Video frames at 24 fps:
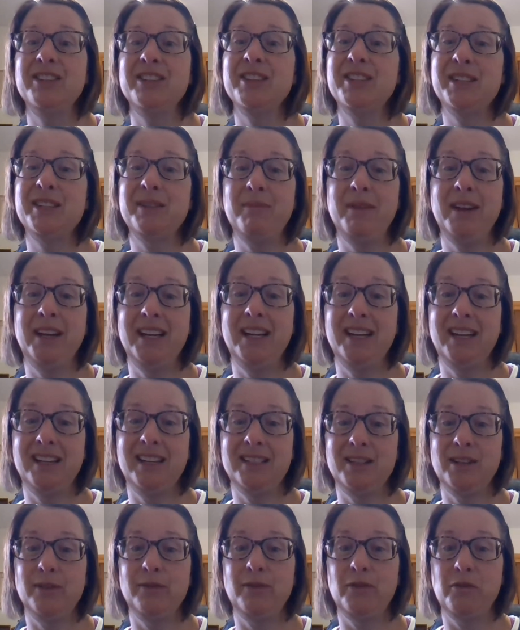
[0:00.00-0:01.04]
just to make it
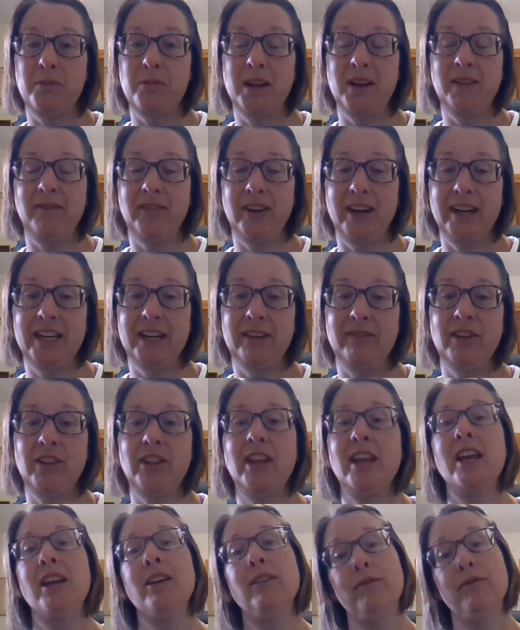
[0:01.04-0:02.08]
easier for me to find
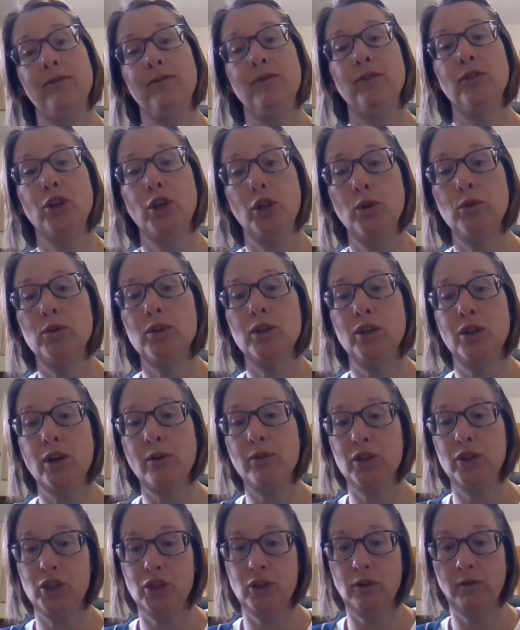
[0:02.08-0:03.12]
everything and for you to
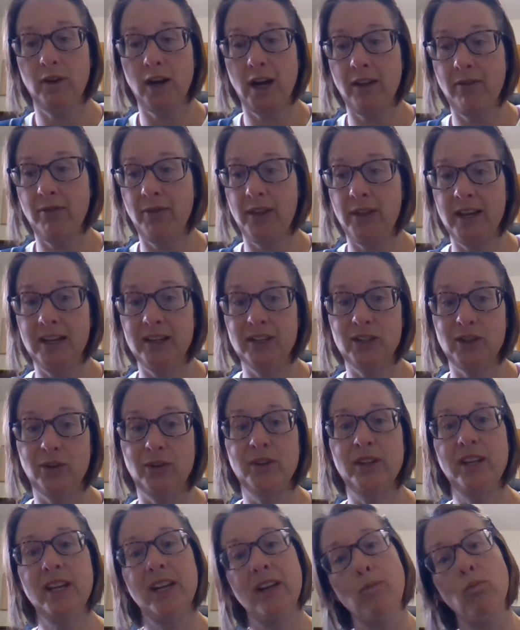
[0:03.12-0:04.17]
know that you've gotten things
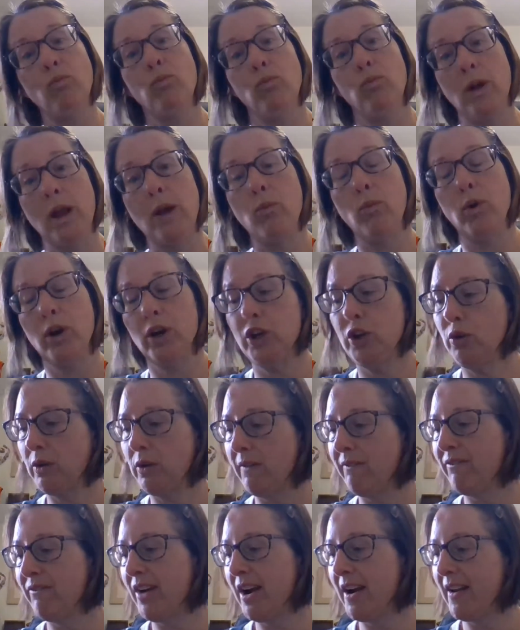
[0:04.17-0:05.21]
turned in and where you
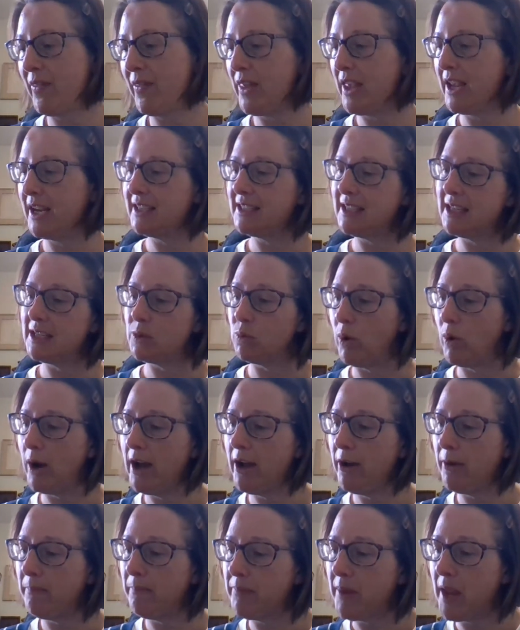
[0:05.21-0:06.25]
can find things as
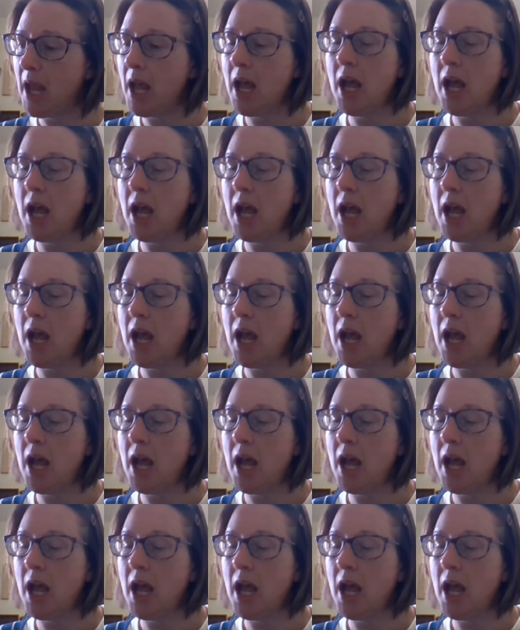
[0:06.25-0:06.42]
well.